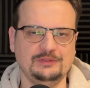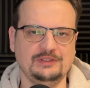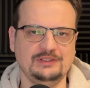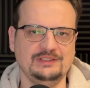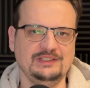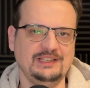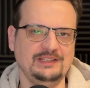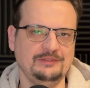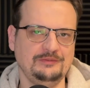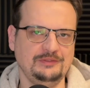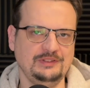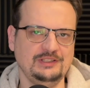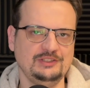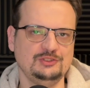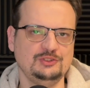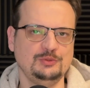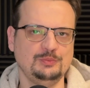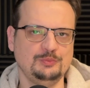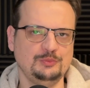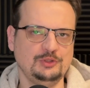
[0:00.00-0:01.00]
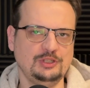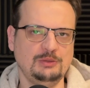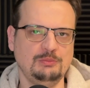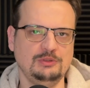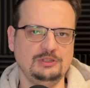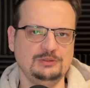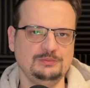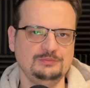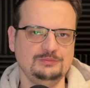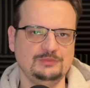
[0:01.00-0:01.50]
they fixed the
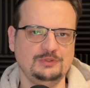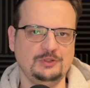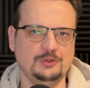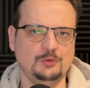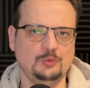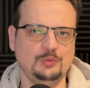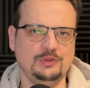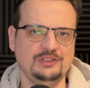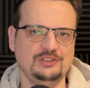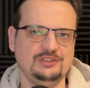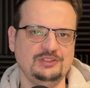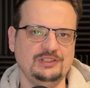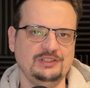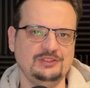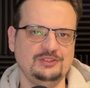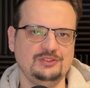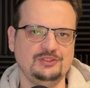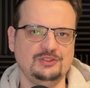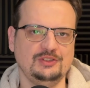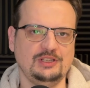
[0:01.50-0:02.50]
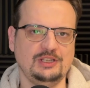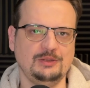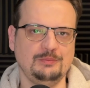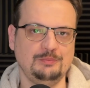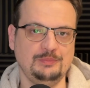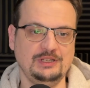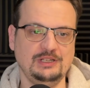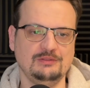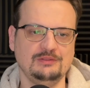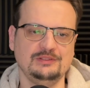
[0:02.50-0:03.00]
problem which is
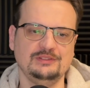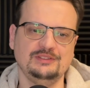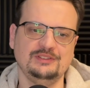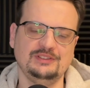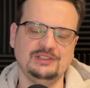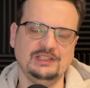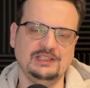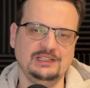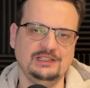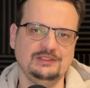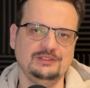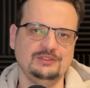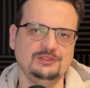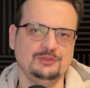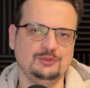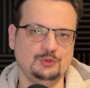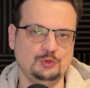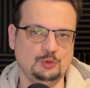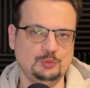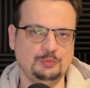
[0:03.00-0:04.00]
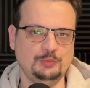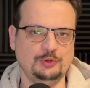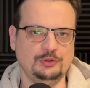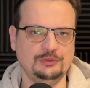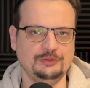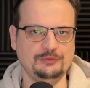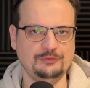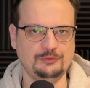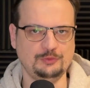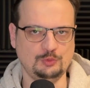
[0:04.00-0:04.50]
apparent in
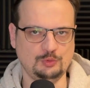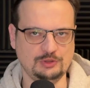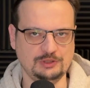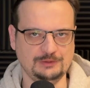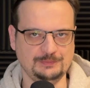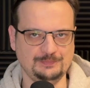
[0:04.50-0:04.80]
2.4.